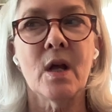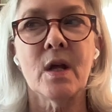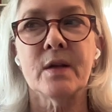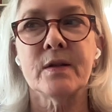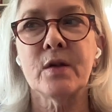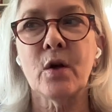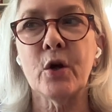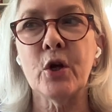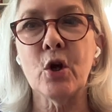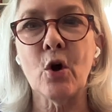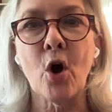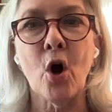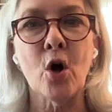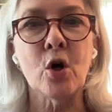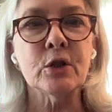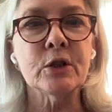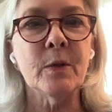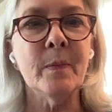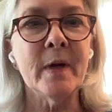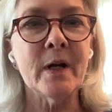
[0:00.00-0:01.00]
So your
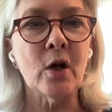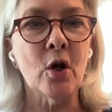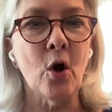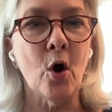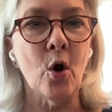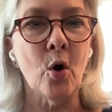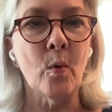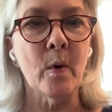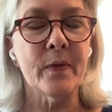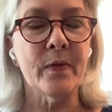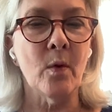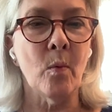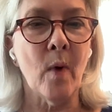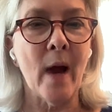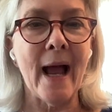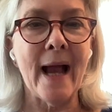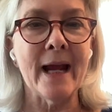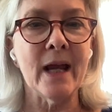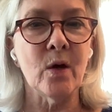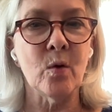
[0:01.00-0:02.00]
ultimate goal with the
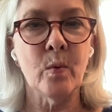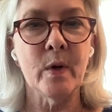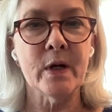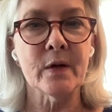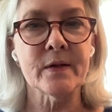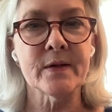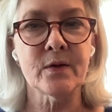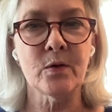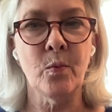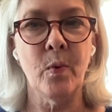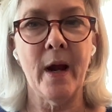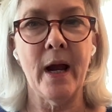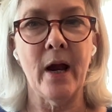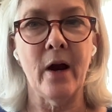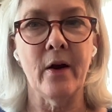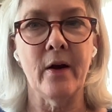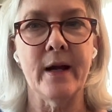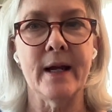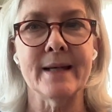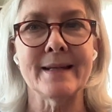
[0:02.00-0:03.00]
Wagon Wheel
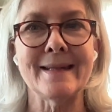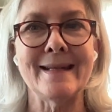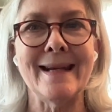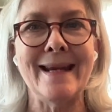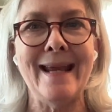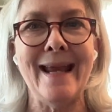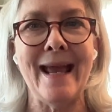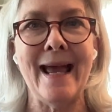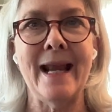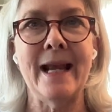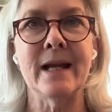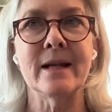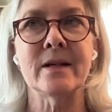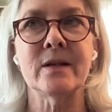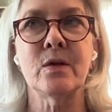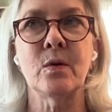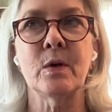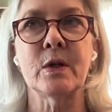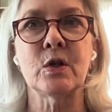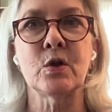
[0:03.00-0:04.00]
Square is to get it
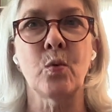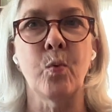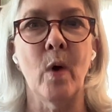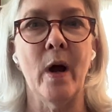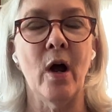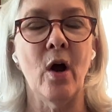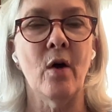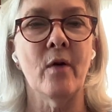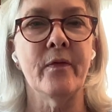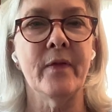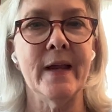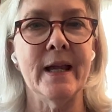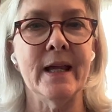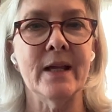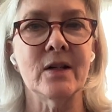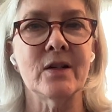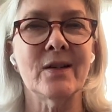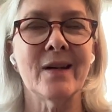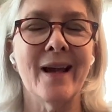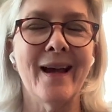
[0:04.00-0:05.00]
to a
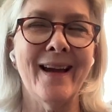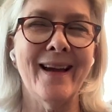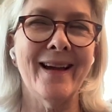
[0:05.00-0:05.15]
12-inch.